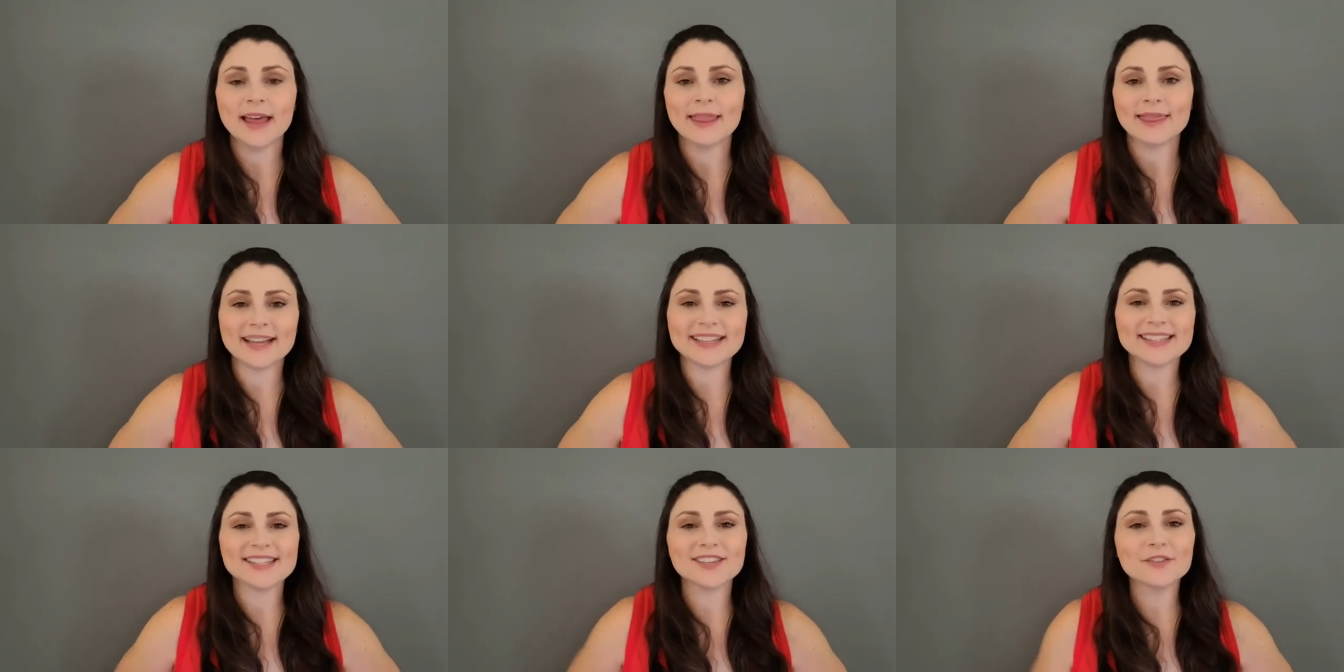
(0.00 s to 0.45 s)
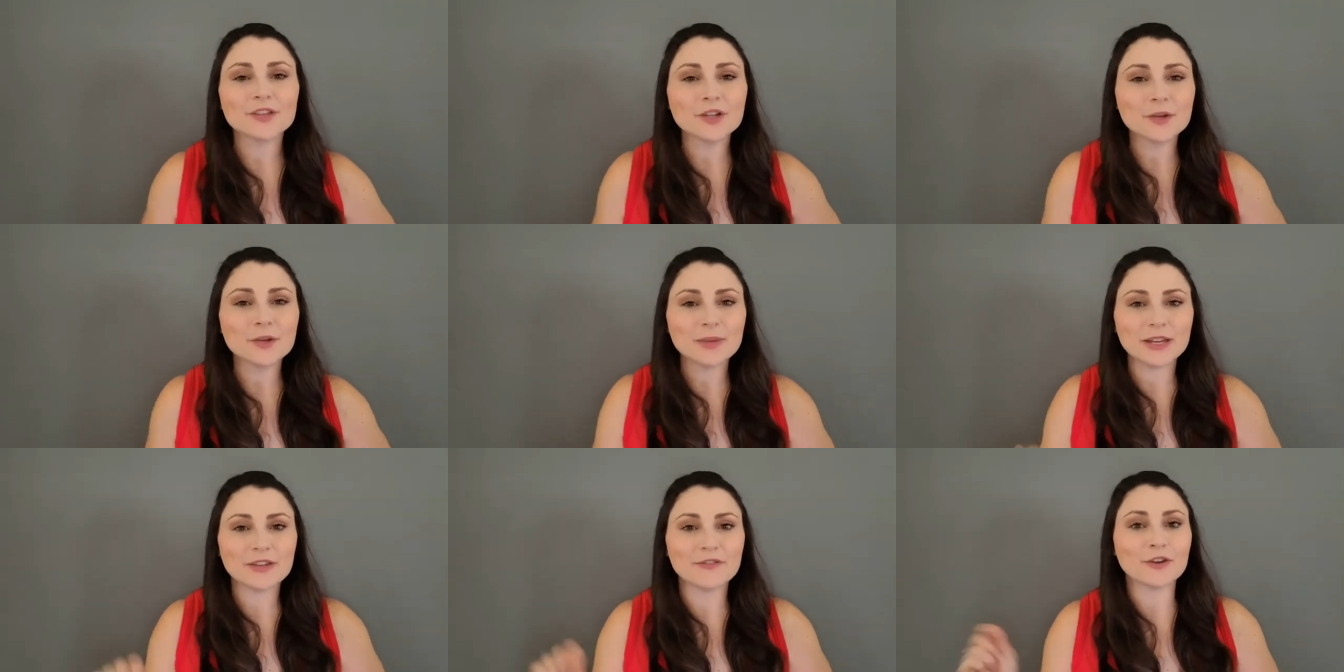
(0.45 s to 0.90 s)
that's a
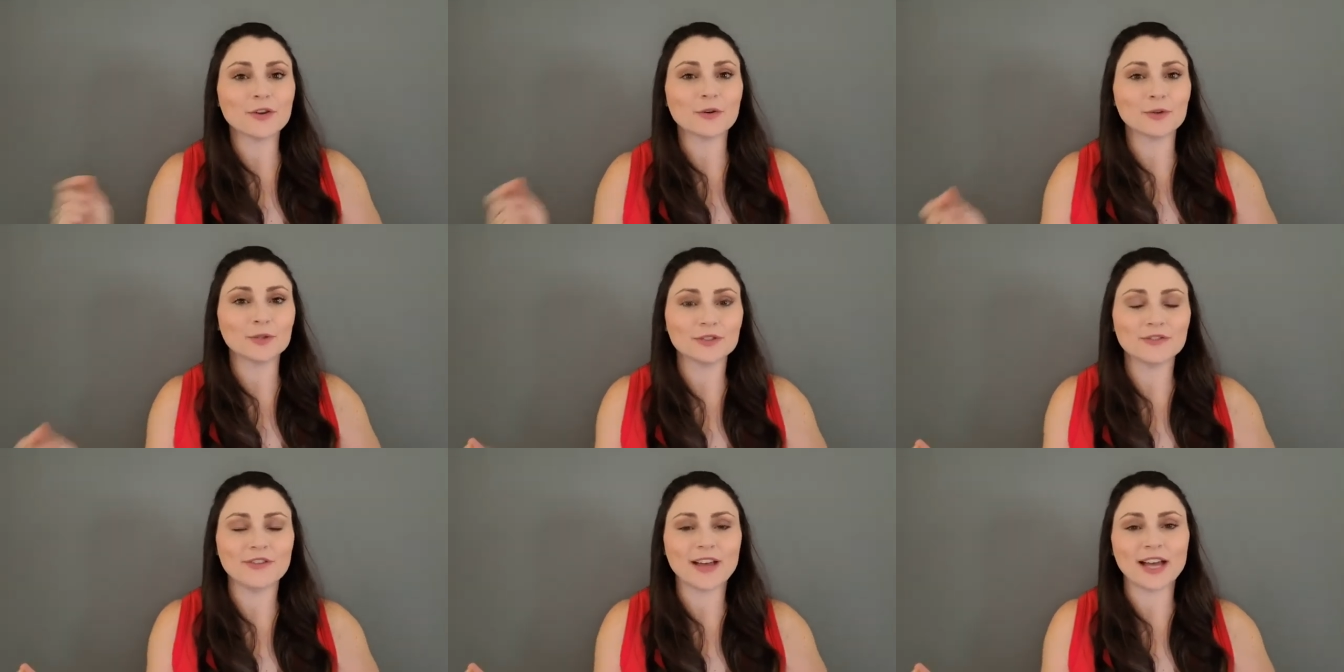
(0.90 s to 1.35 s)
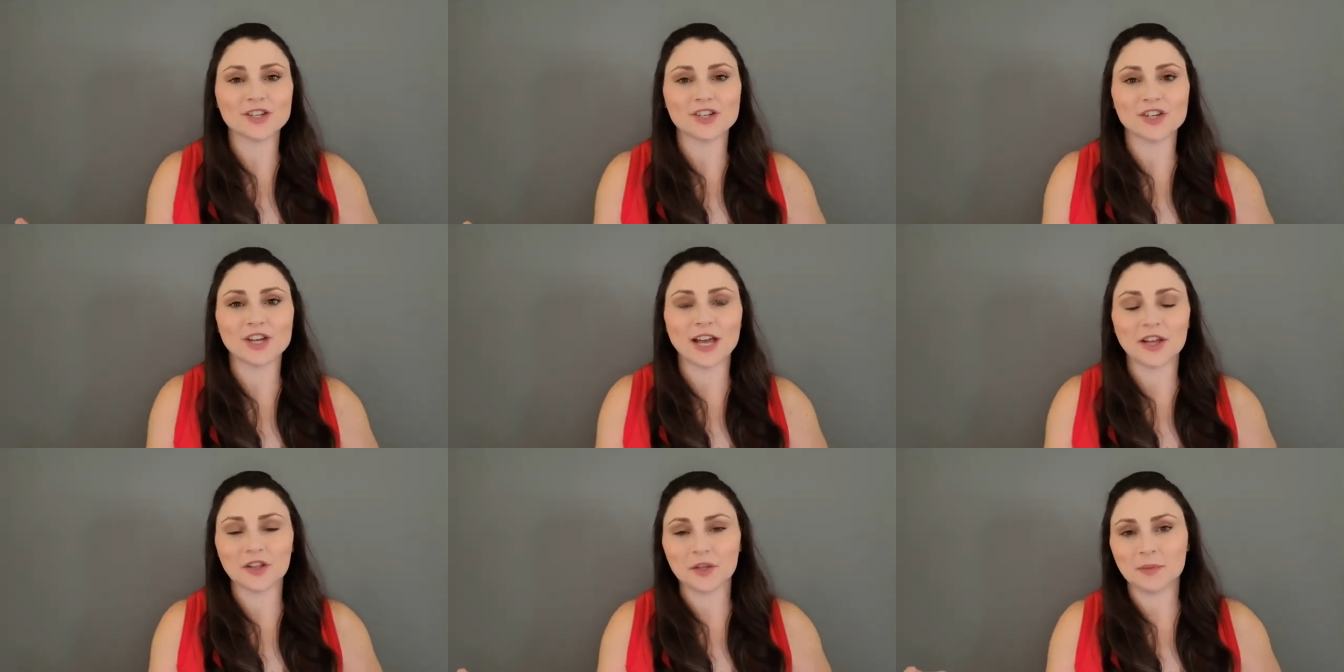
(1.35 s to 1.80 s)
little bit of an
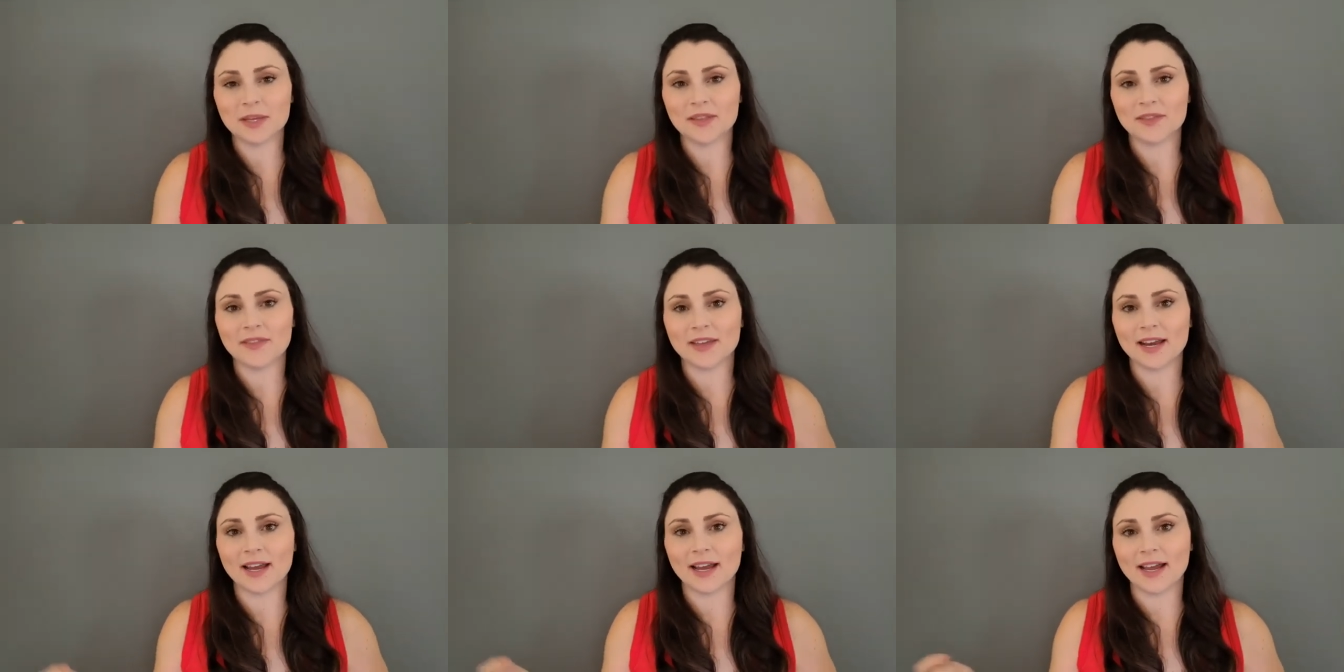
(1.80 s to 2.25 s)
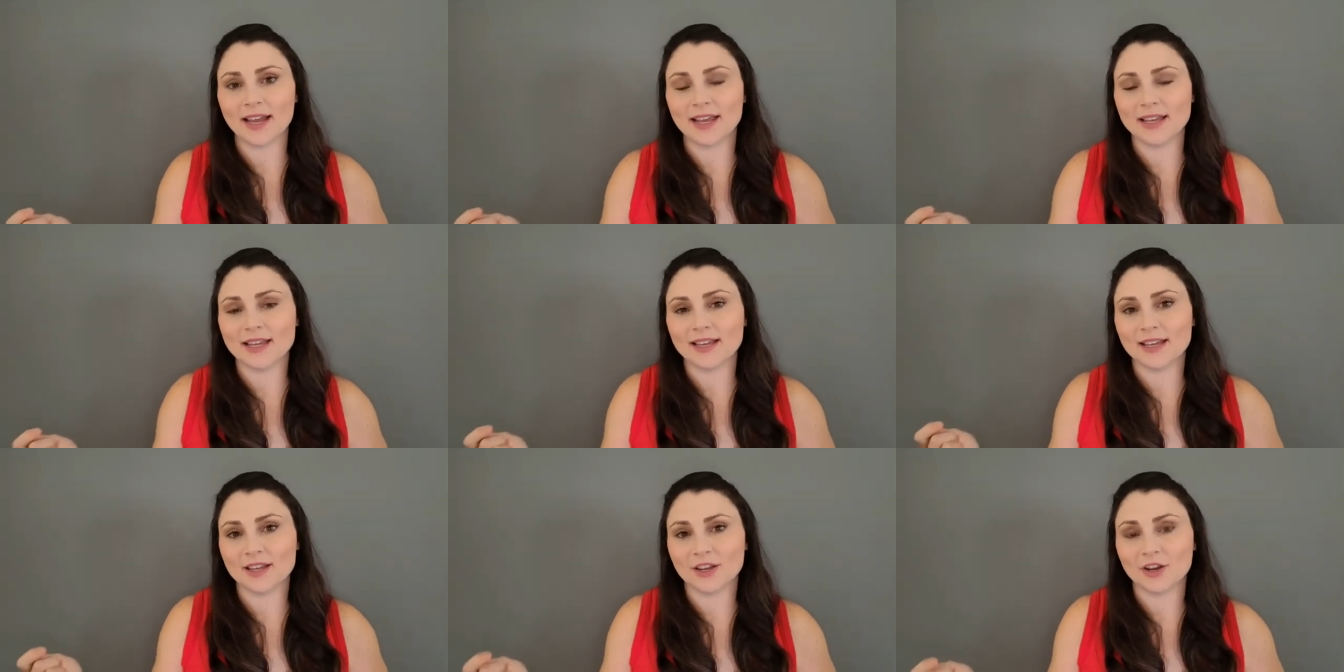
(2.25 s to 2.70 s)
old-fashioned element that
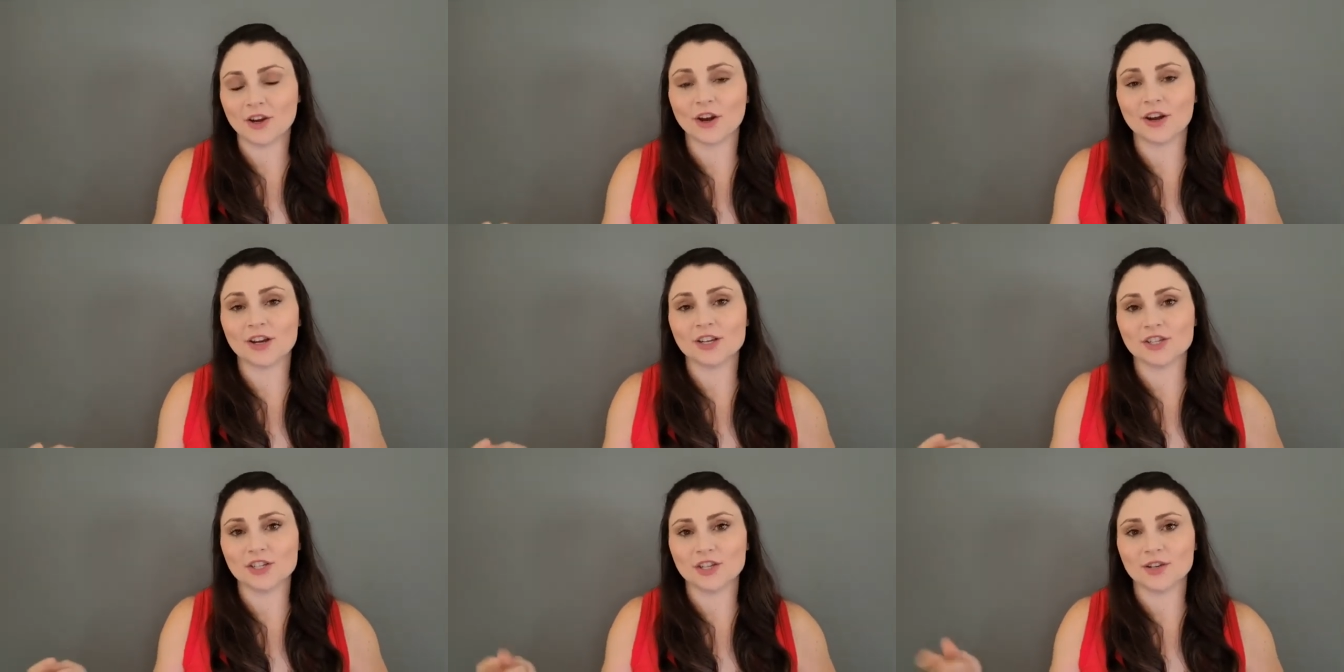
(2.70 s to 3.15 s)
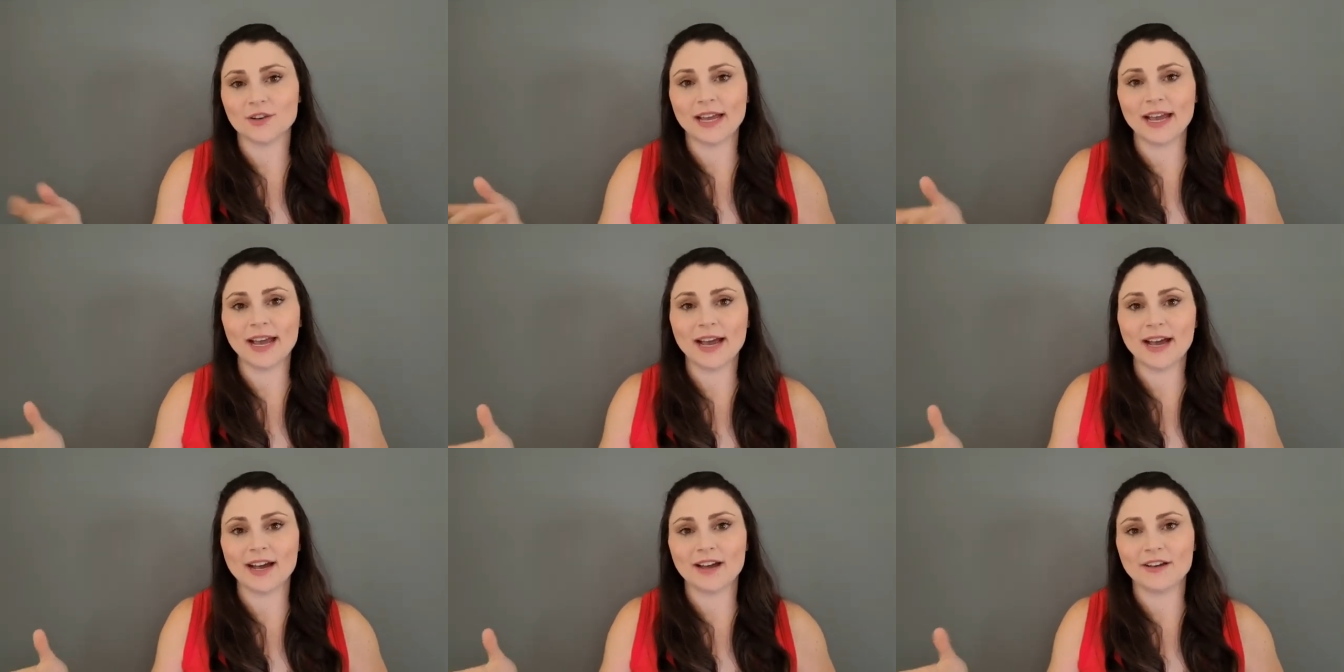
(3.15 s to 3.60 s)
I encourage you to
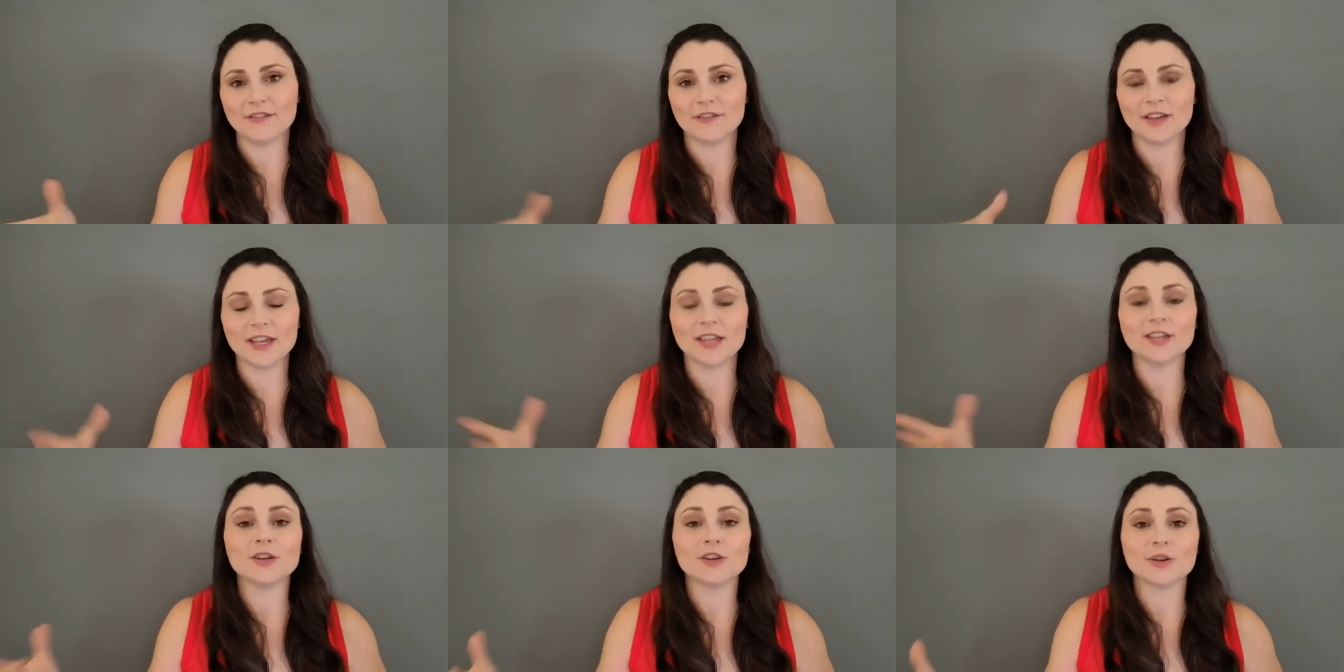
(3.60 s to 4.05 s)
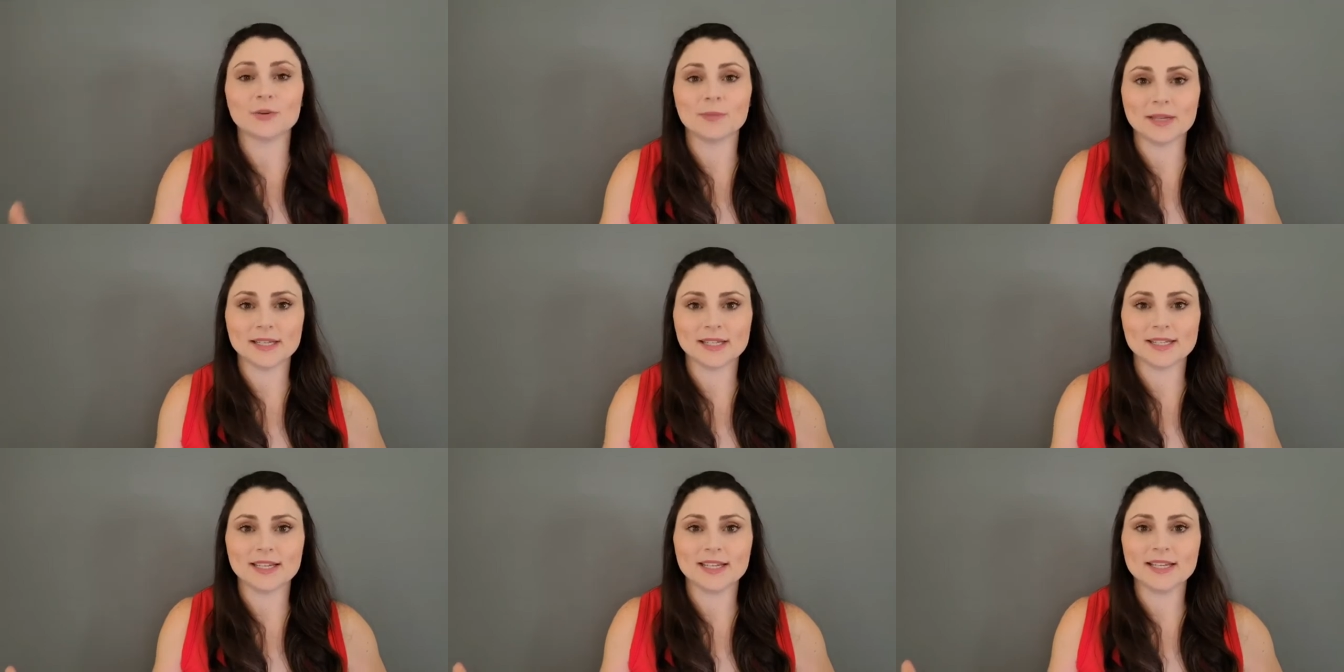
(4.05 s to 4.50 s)
have in your
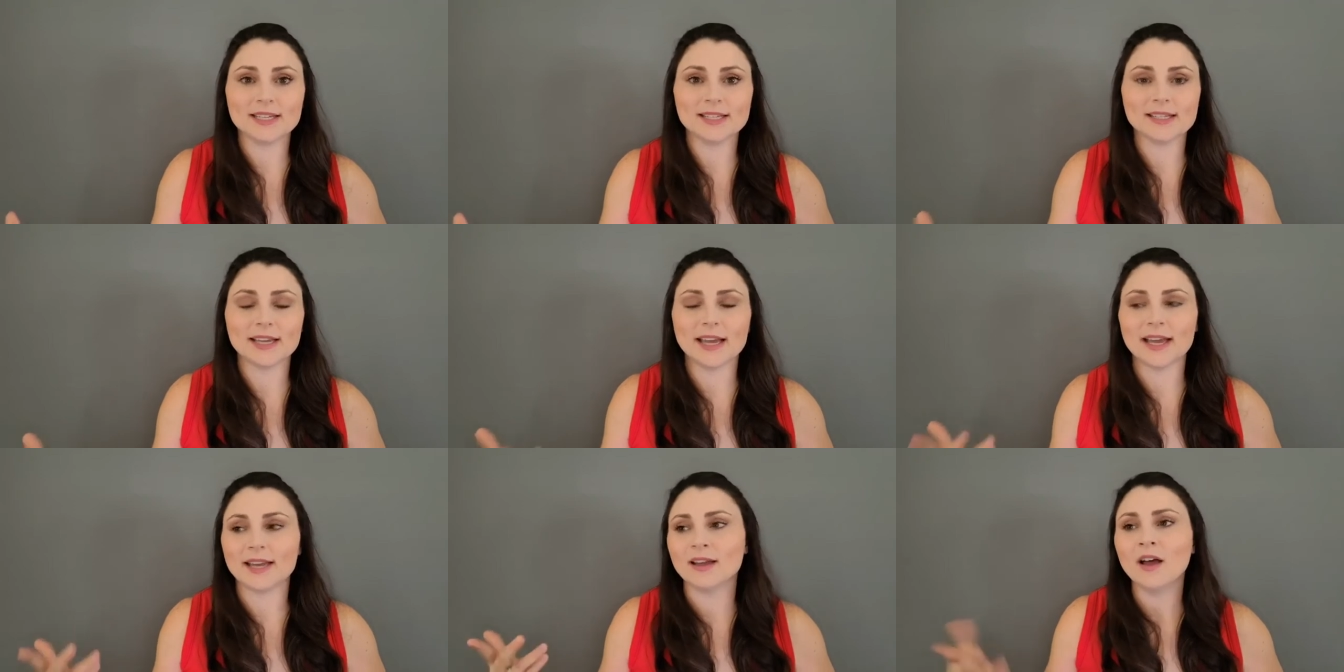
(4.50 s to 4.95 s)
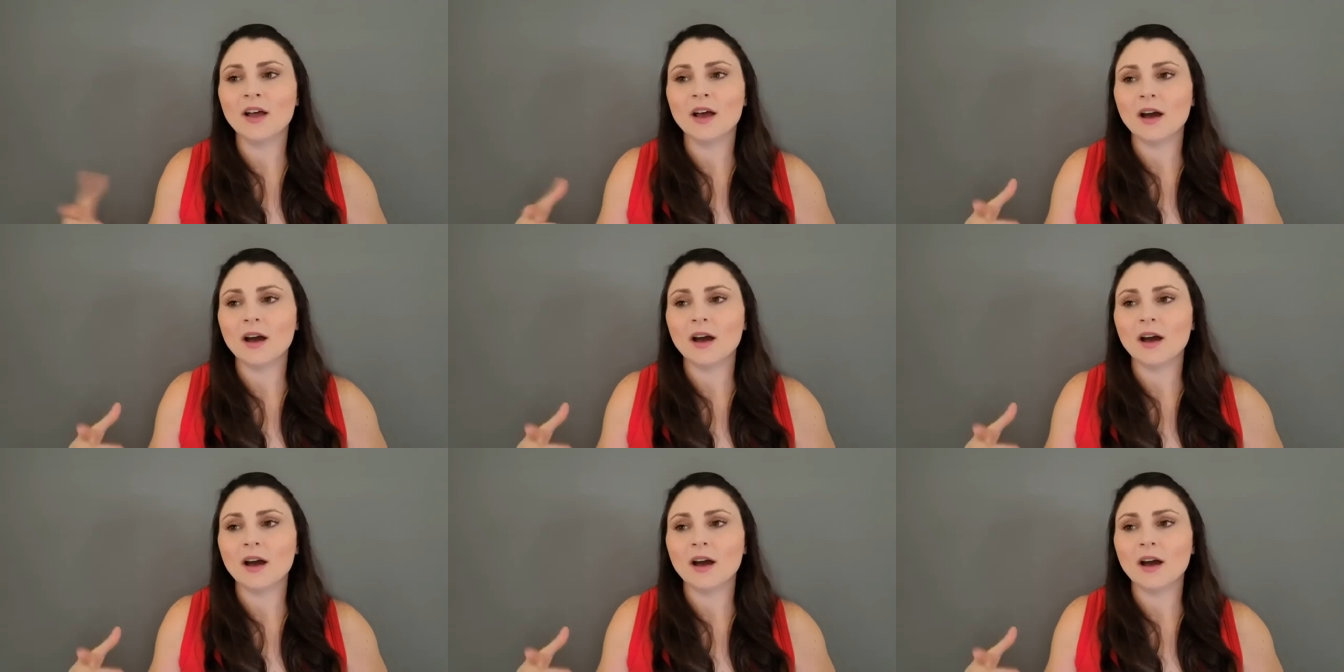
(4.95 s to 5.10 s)
business. And